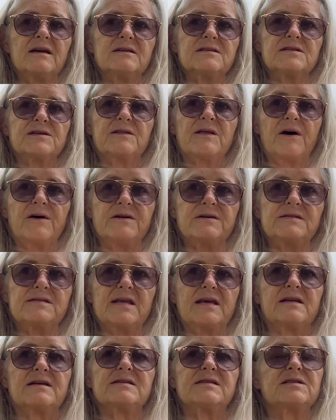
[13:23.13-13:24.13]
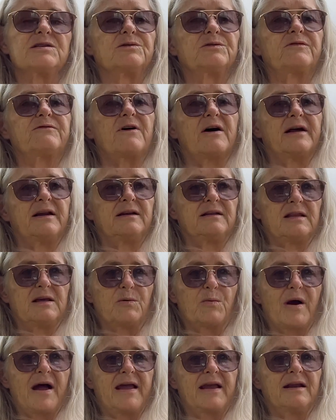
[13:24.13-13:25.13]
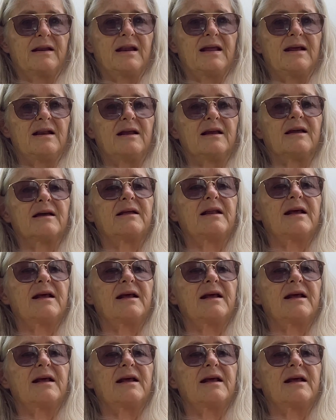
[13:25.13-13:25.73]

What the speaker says: to those that are still finding their way and needing it,